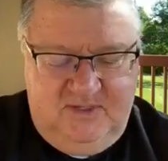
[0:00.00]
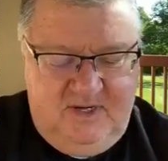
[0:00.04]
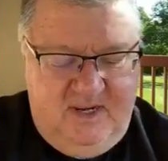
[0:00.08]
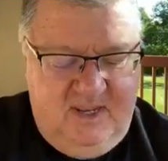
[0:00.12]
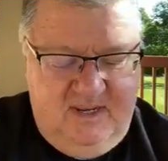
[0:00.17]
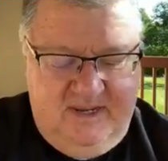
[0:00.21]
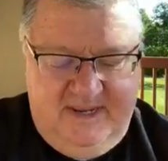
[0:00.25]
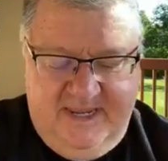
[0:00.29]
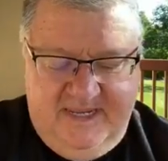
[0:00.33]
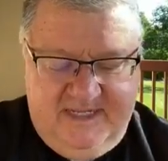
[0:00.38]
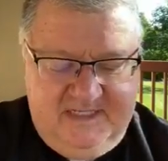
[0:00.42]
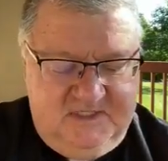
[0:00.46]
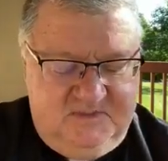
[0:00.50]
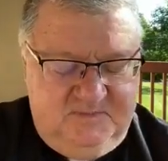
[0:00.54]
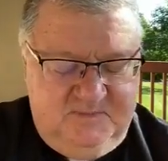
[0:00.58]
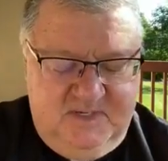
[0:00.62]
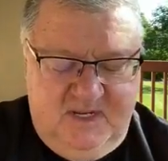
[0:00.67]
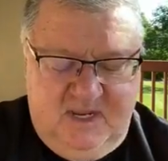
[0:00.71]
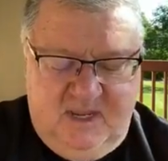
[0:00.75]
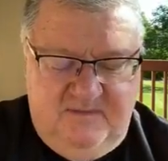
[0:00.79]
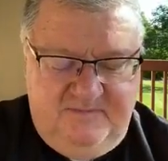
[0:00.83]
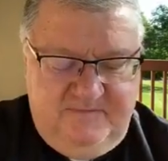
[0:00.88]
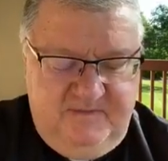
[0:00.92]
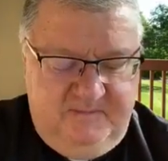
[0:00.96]
Do not
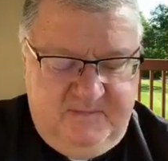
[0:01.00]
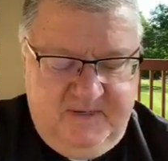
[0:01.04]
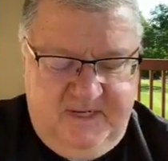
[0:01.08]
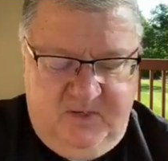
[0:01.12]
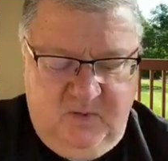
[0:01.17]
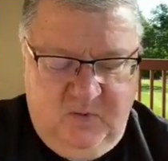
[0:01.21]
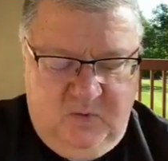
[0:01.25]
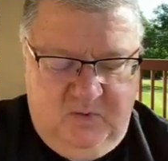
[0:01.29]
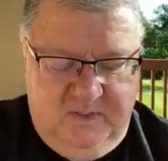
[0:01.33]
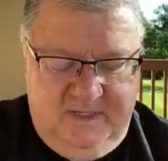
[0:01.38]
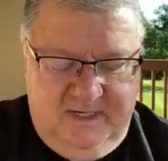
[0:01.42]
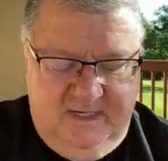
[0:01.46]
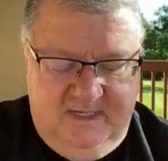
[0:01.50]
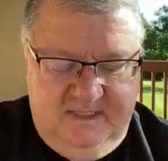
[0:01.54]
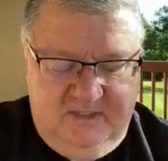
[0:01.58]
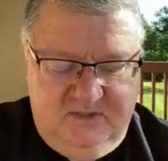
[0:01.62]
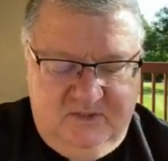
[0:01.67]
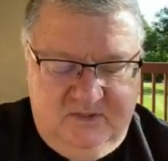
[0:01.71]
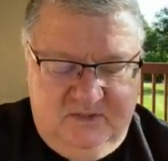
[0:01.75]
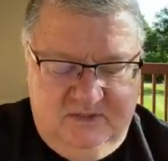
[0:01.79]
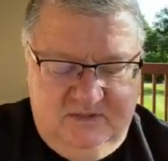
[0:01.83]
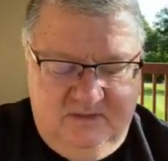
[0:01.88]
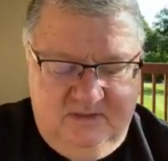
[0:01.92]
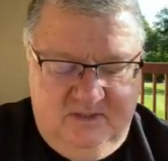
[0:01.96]
cast me off in my old
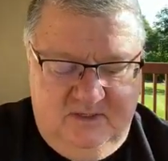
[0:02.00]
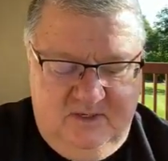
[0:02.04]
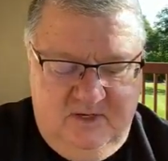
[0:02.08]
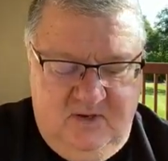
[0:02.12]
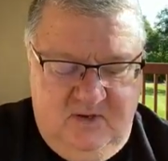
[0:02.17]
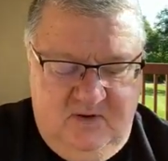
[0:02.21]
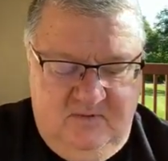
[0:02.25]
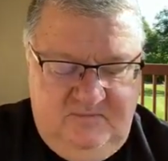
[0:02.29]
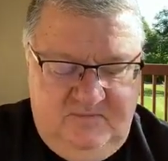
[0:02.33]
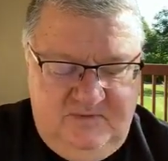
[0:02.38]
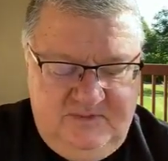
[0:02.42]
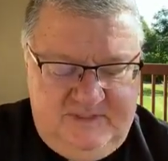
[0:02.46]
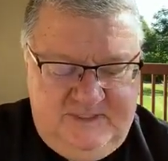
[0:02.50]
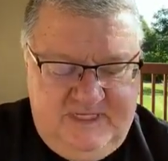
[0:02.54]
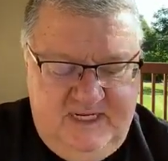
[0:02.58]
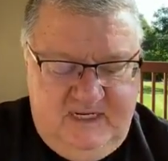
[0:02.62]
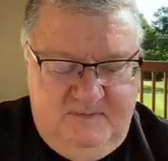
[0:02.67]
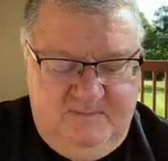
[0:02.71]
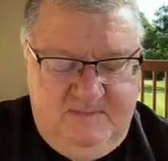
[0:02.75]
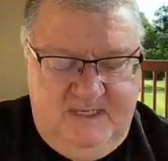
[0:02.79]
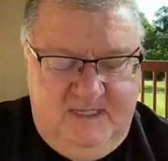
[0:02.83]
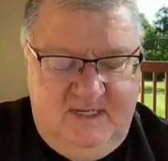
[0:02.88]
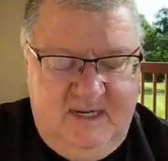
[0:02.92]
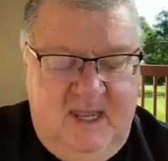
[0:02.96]
age.
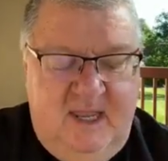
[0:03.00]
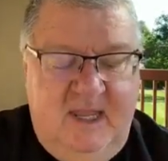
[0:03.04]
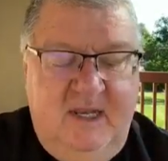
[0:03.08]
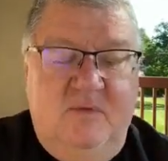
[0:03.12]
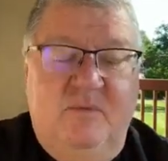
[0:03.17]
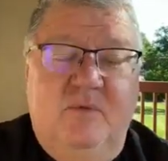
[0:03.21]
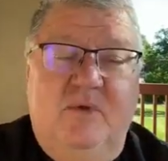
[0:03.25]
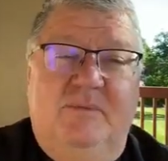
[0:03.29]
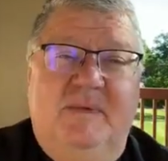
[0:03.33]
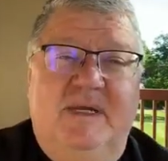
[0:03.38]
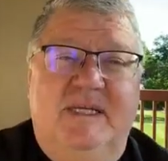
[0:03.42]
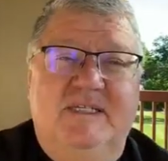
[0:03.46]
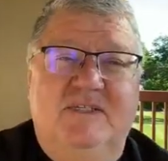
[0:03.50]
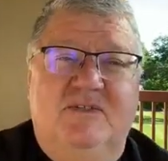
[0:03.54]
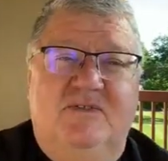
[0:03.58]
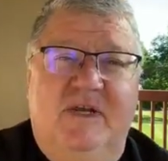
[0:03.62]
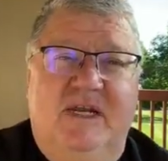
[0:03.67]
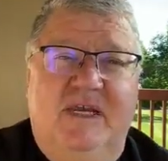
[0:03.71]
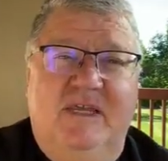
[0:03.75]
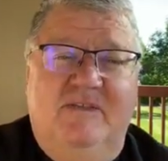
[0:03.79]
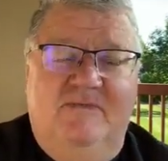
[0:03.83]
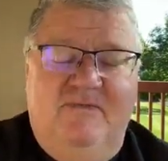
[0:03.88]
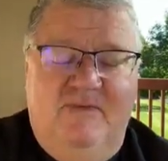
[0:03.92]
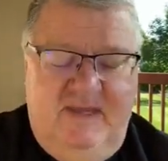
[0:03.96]
Forsake me not when my
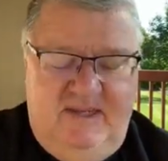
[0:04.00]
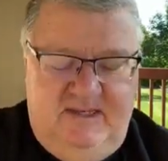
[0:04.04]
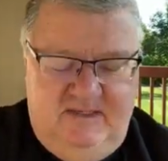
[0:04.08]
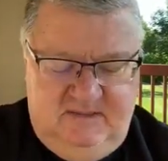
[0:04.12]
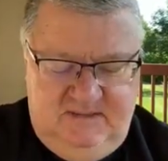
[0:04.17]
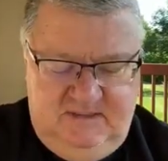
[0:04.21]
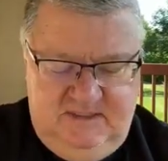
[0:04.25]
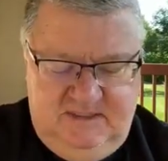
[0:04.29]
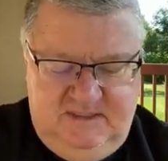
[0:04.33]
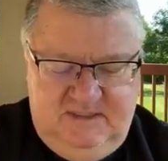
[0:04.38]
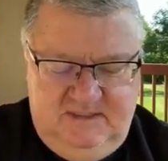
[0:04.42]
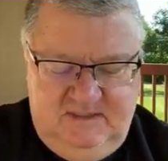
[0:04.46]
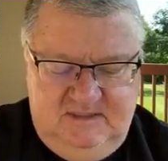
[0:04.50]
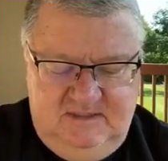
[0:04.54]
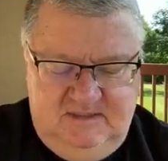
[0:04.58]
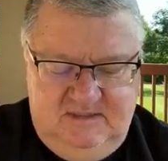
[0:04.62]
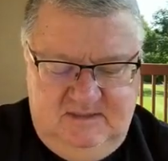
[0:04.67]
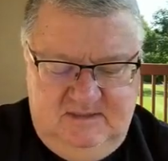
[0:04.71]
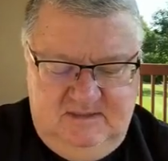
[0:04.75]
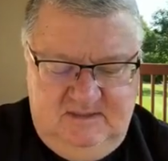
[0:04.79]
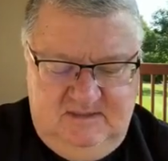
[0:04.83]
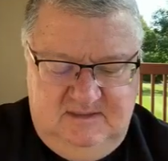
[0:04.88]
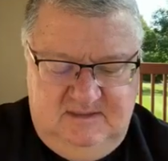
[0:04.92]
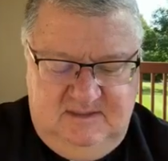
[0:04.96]
strength fails.
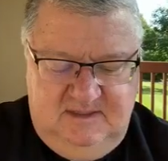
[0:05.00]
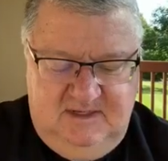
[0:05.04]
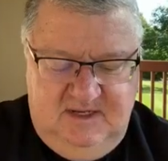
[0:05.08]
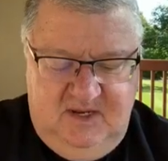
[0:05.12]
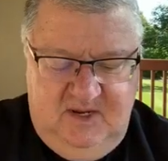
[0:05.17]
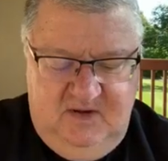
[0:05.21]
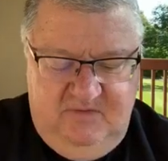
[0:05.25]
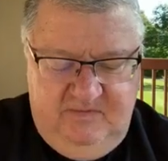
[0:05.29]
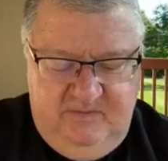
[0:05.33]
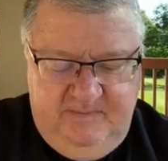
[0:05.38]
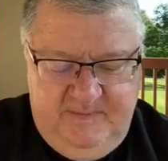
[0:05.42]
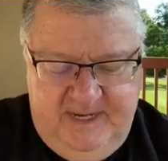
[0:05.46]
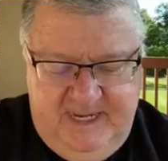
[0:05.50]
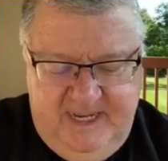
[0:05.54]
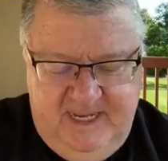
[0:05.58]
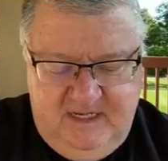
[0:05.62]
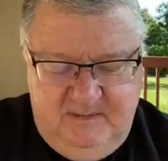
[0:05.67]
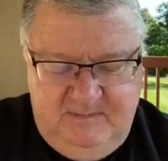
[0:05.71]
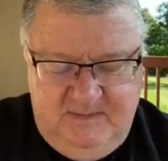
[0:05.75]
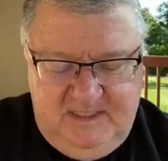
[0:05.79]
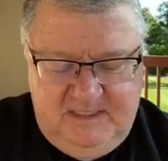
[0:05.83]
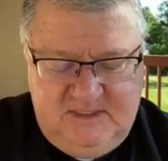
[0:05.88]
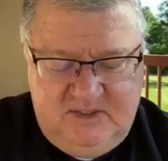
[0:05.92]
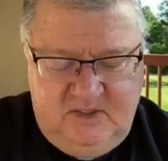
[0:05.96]
For my
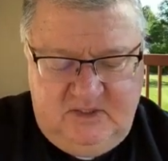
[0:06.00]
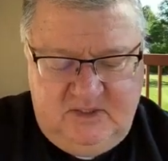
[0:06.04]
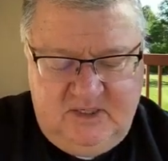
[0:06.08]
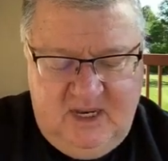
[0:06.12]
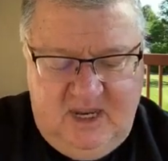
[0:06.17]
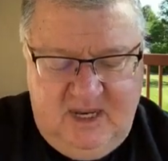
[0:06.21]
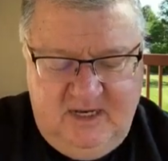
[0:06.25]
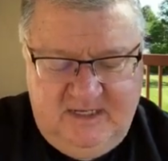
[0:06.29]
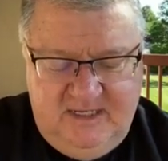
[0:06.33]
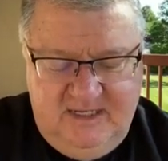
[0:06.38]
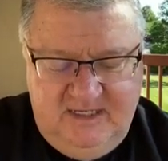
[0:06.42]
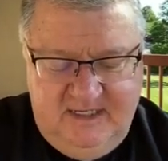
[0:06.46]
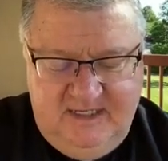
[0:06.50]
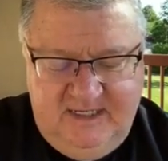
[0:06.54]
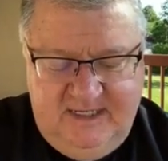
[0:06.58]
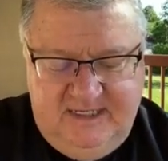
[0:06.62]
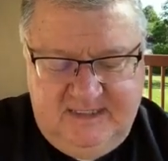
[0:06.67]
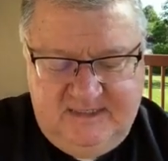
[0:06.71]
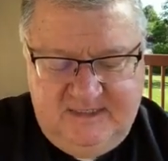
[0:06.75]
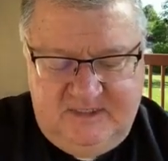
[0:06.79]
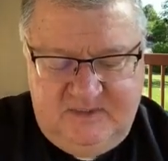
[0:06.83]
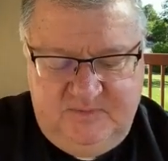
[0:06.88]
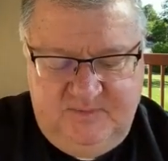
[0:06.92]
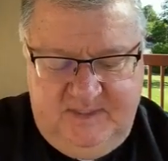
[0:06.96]
enemies are talking
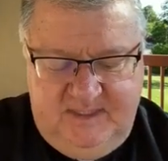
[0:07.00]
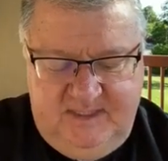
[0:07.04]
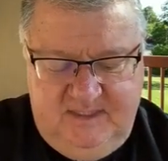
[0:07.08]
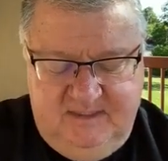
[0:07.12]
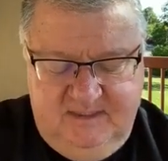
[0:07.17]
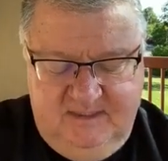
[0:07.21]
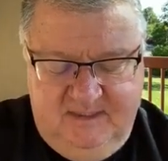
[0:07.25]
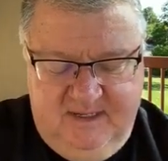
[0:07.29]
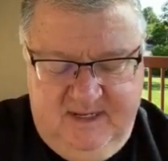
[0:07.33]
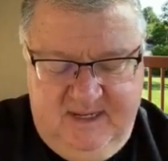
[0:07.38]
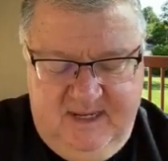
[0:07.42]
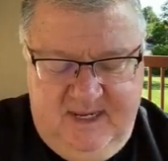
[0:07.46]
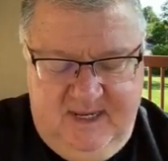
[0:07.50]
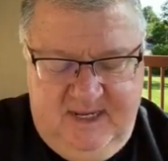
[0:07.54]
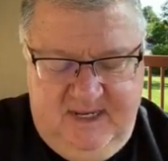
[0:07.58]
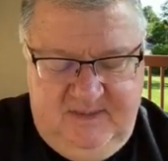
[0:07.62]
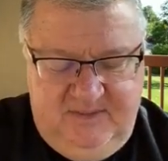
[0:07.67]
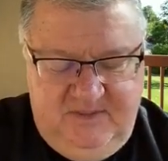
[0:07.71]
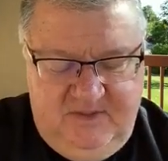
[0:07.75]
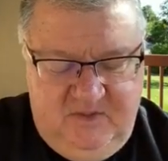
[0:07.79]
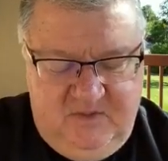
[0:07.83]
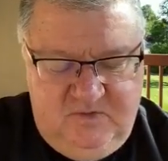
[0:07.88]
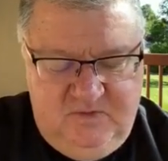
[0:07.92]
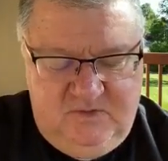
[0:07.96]
against me,
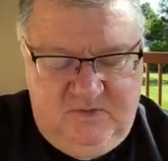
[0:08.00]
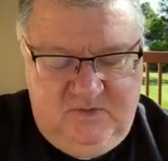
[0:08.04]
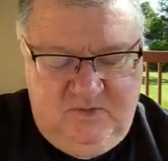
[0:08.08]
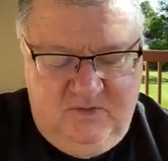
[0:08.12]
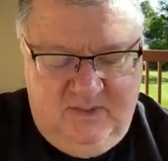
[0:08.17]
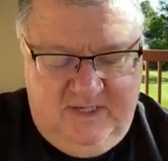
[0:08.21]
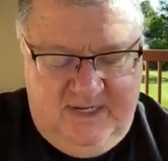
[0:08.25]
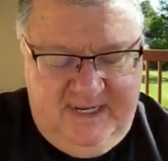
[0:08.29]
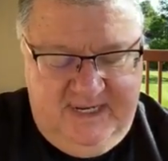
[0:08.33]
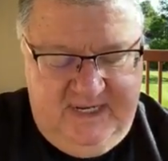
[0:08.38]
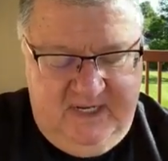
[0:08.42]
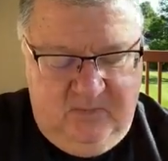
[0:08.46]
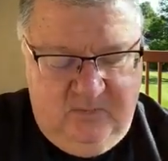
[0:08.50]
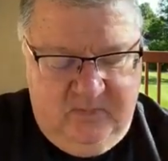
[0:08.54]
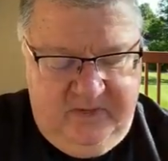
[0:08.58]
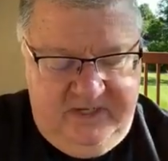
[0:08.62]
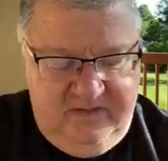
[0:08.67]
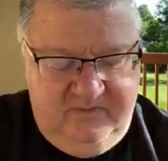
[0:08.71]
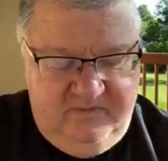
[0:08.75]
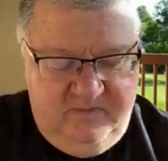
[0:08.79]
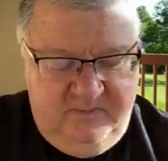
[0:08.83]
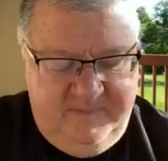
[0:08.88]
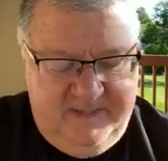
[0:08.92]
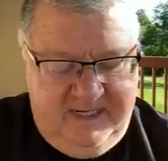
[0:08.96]
and those who lie in
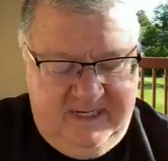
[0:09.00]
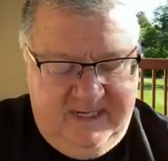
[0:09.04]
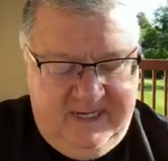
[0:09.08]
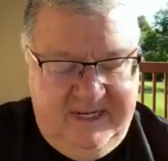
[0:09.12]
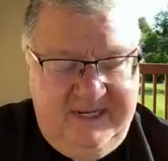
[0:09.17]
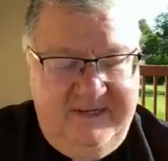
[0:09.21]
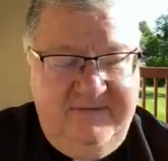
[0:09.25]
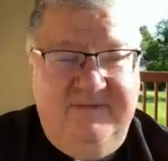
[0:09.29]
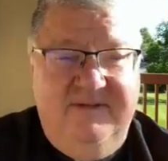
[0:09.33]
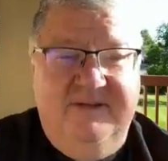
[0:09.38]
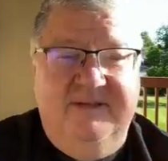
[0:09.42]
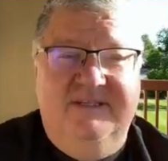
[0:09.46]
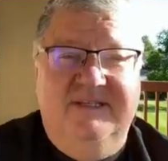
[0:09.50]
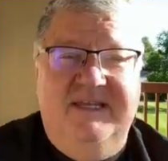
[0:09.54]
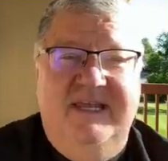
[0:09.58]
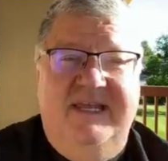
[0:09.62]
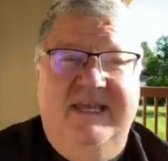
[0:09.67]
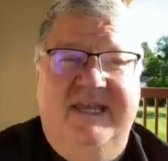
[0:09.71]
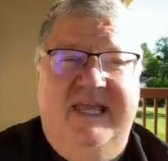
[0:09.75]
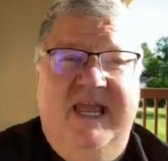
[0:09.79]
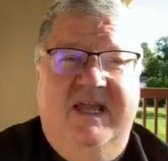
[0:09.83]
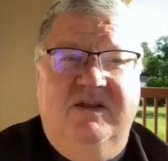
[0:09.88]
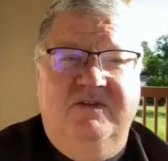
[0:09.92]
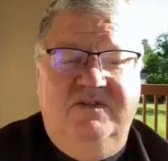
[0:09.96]
wait for my life
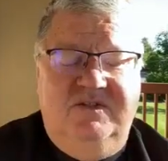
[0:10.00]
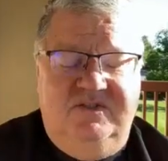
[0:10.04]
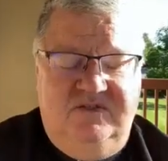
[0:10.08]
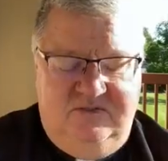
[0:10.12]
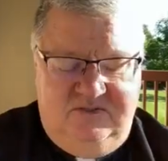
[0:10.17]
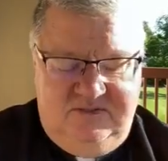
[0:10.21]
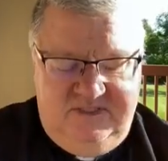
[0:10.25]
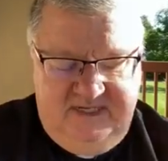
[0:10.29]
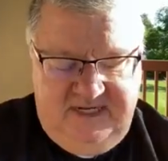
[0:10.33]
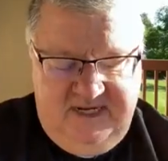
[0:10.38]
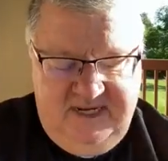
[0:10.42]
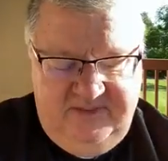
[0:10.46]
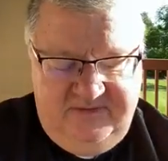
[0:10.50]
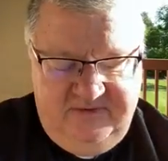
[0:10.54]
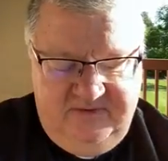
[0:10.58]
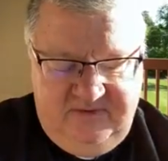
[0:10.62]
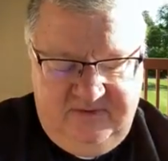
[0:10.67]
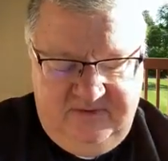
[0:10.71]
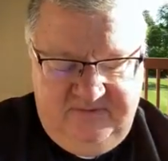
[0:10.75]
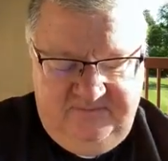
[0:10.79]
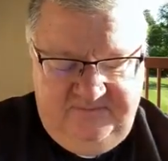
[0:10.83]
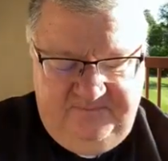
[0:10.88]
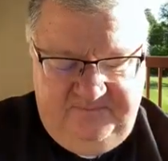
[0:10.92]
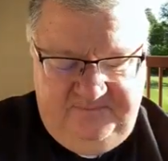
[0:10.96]
take counsel
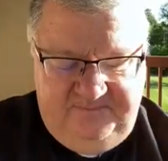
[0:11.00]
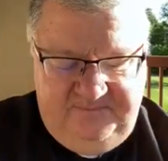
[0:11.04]
together.